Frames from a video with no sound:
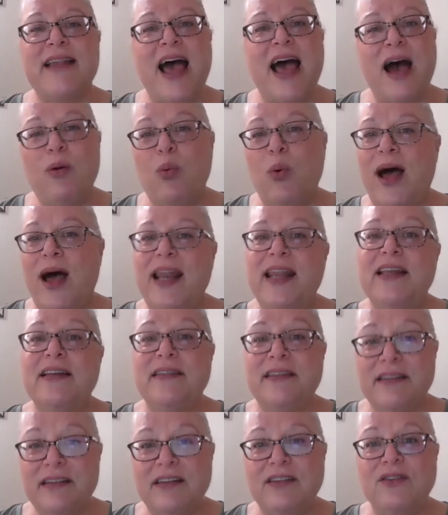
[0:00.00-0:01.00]
not
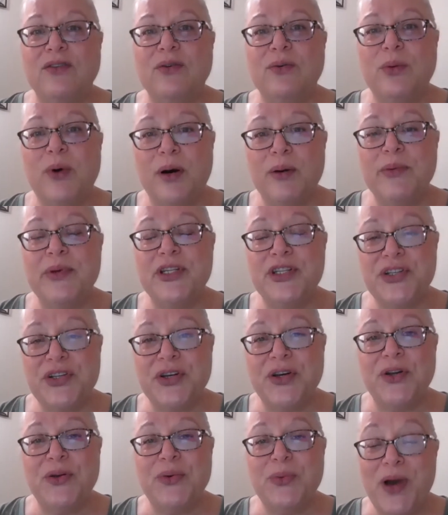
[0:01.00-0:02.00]
wanting to do what we
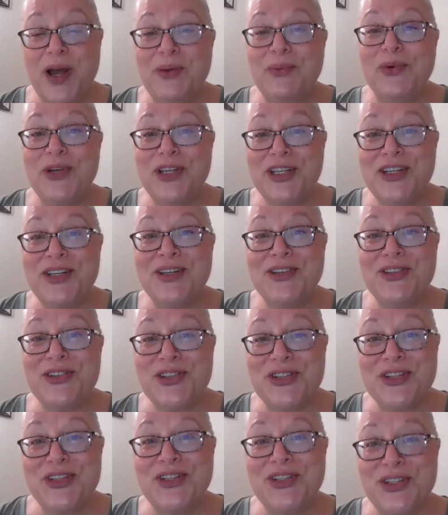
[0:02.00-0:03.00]
should when we
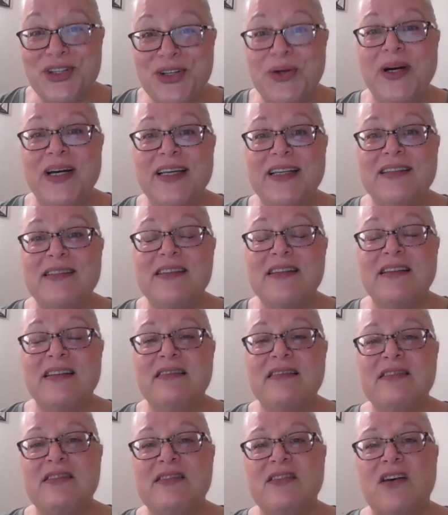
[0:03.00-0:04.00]
should do it.
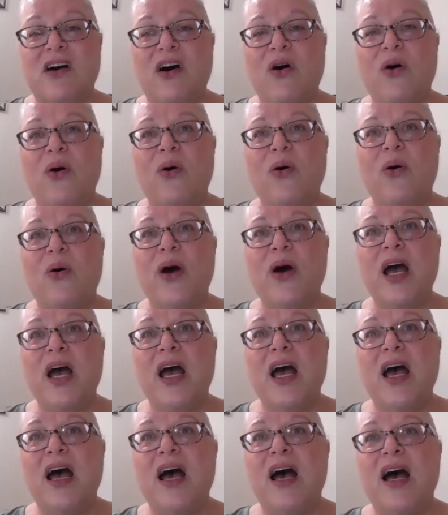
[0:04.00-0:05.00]
So
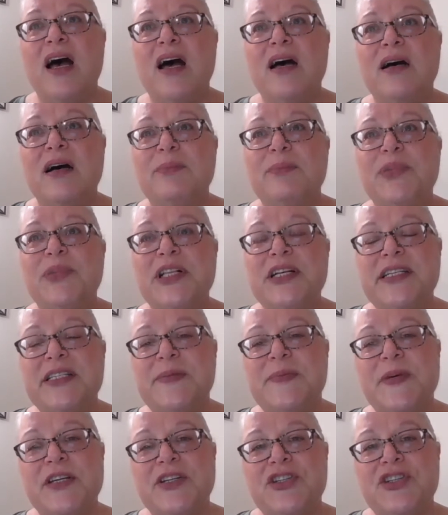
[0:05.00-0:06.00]

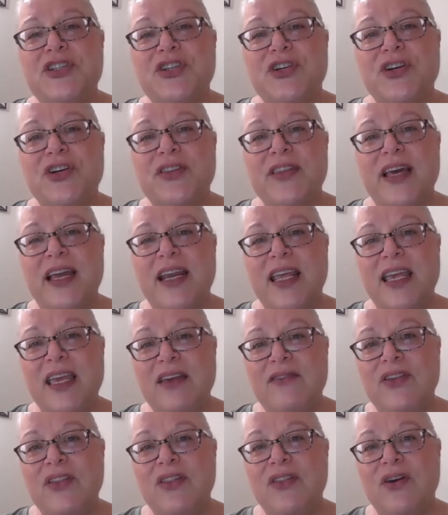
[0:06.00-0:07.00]
please be assured that
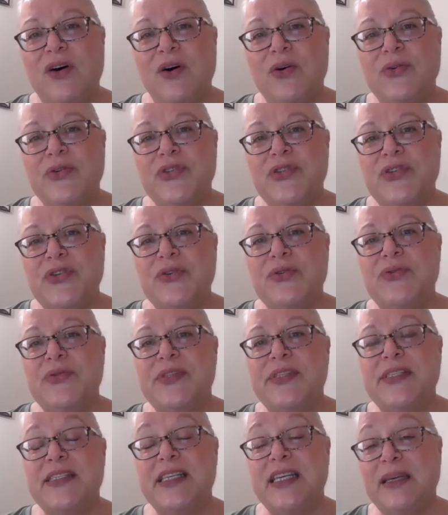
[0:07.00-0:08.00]
even those who
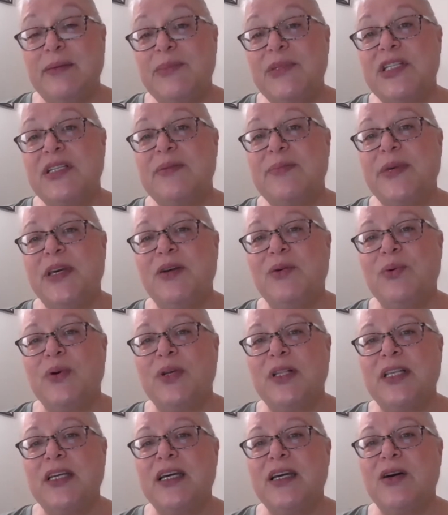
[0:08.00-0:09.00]
seem to be
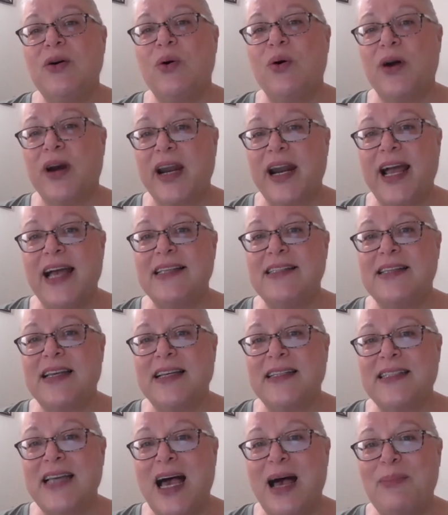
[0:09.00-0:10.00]
really organized
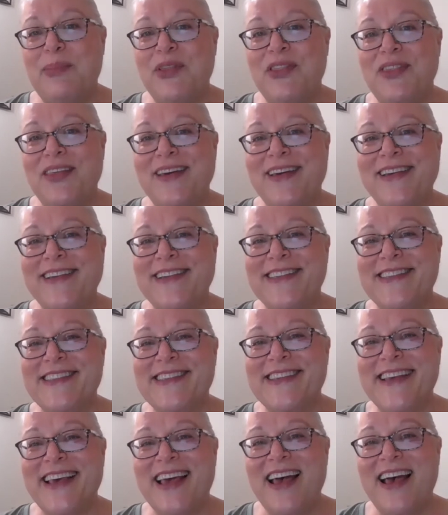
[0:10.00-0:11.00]
on top of
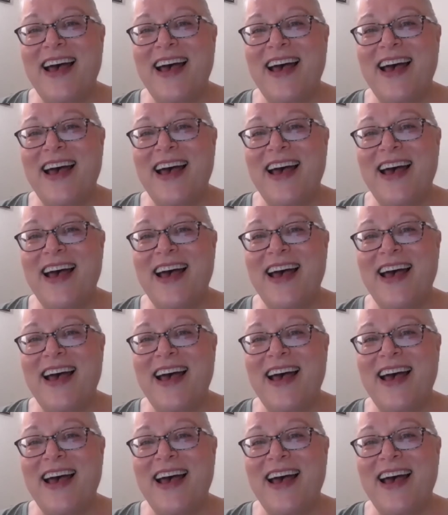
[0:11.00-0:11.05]
things